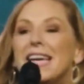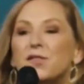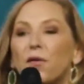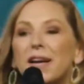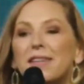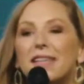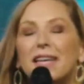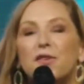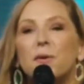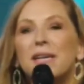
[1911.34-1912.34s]
he's
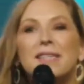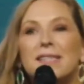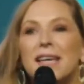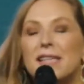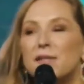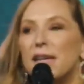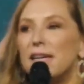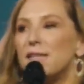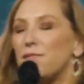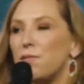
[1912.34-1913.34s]
frantically doing his, his,
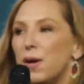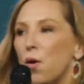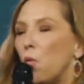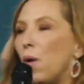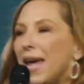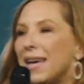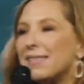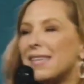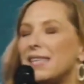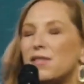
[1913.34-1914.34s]
his
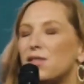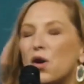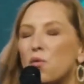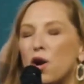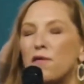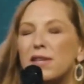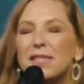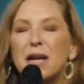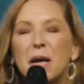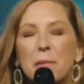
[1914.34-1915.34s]
wings and he's so
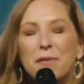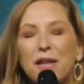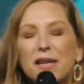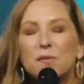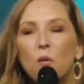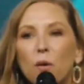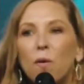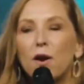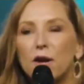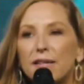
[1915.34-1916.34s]
nervous. But then, as more
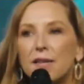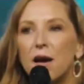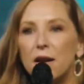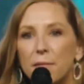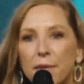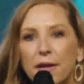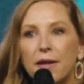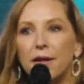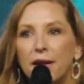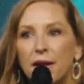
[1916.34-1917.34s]
water gets on him,
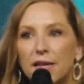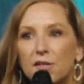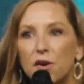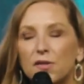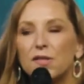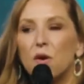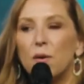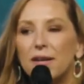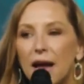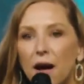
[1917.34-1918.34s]
he starts
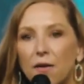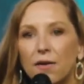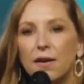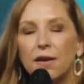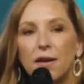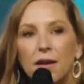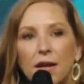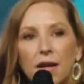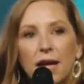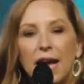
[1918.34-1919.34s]
slowing
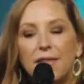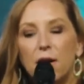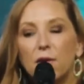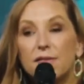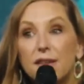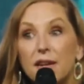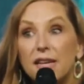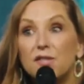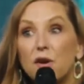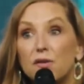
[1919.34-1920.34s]
down. And then all of a sudden,
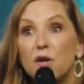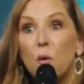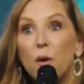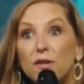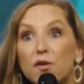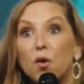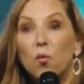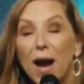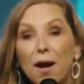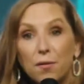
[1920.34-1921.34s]
he starts going to the
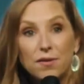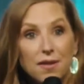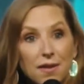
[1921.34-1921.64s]
ground.